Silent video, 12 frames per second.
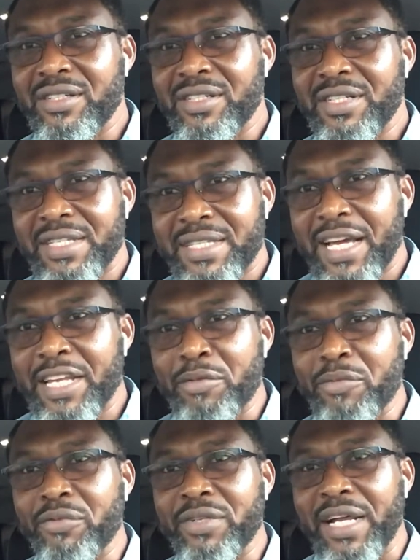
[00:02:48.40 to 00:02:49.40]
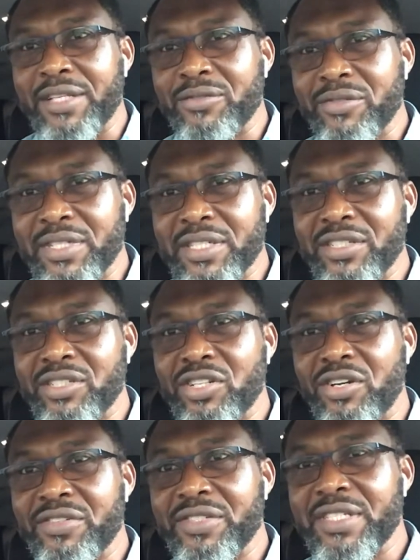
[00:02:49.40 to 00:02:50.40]
These are the people that took
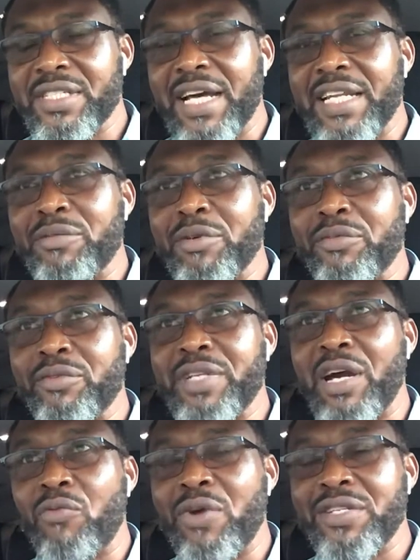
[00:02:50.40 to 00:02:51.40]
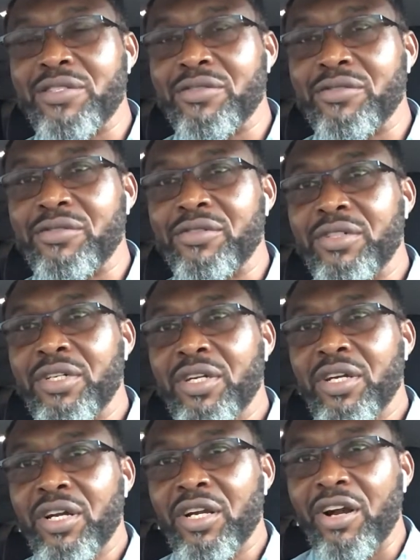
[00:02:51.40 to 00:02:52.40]
decisions. These are the people that went to
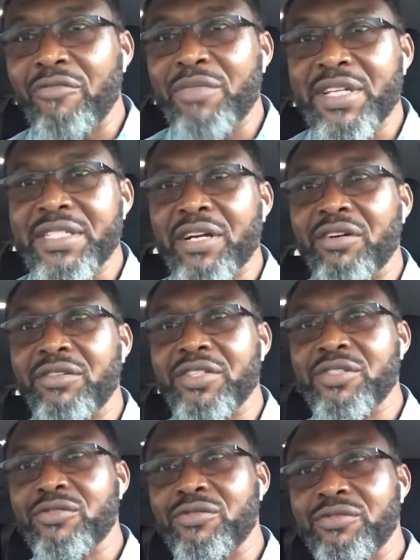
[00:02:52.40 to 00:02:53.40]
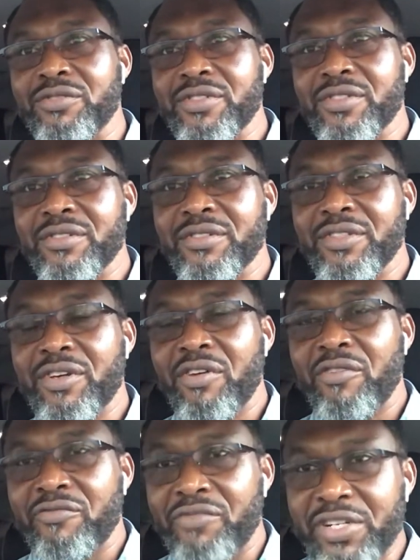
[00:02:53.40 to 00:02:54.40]
government secondary schools,
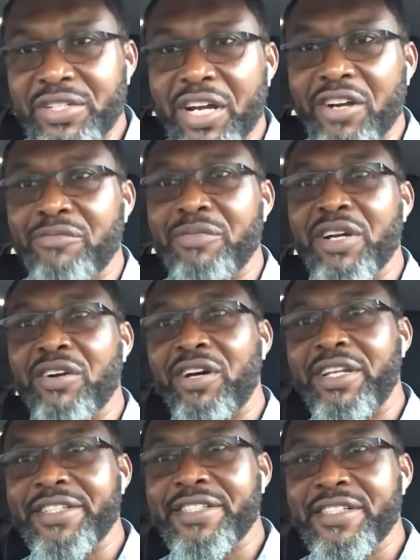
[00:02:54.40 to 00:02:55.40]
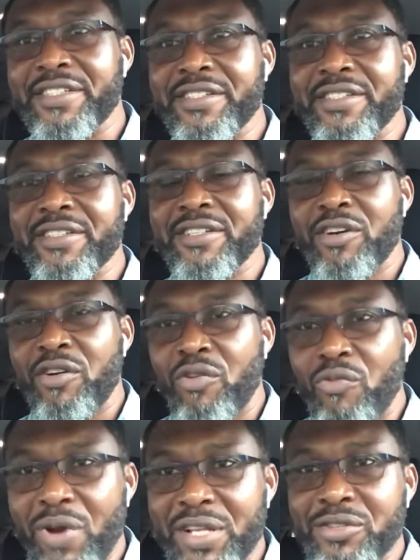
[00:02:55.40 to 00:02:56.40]
federal government colleges,
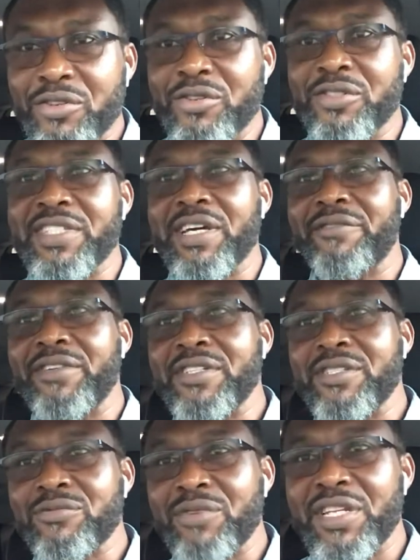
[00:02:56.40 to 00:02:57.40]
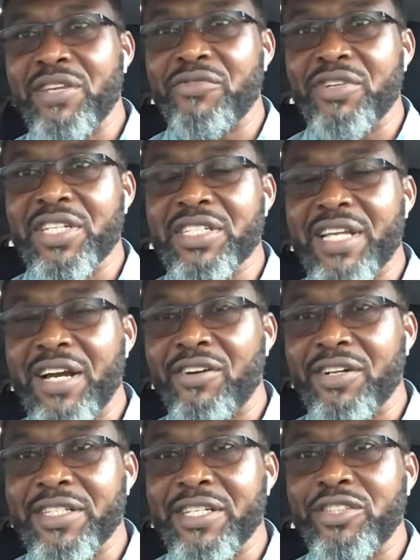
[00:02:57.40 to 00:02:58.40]
went to youth service when they finished and
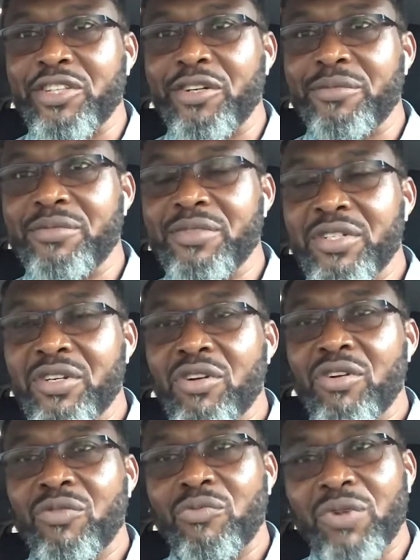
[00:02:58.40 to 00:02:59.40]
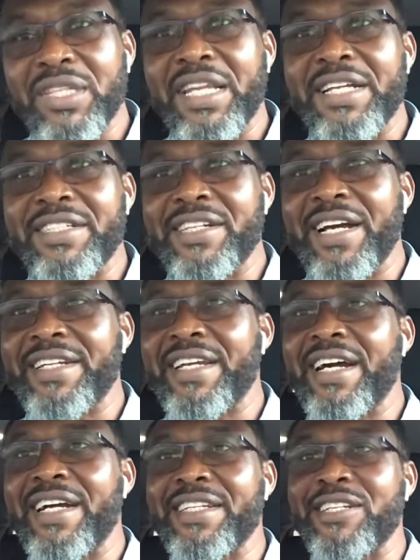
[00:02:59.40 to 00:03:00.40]
got a job. What Nigeria are they
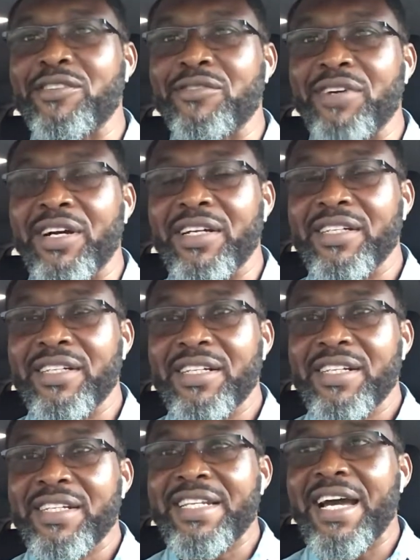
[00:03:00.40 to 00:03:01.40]
handing over? They are